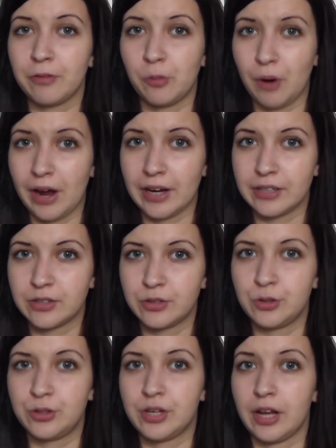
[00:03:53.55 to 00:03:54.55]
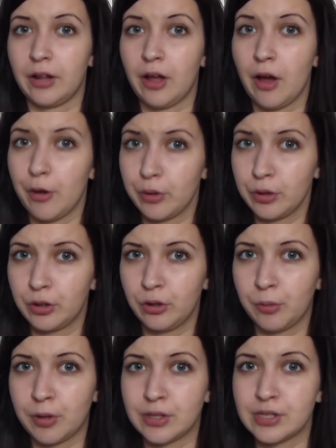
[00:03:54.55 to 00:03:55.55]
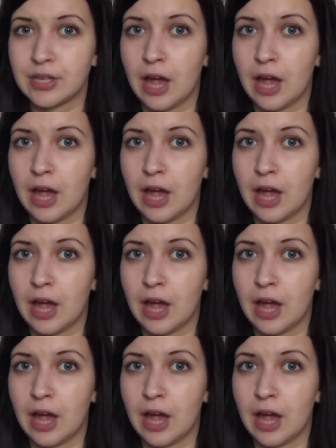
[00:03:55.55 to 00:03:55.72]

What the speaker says: the right to tell other humans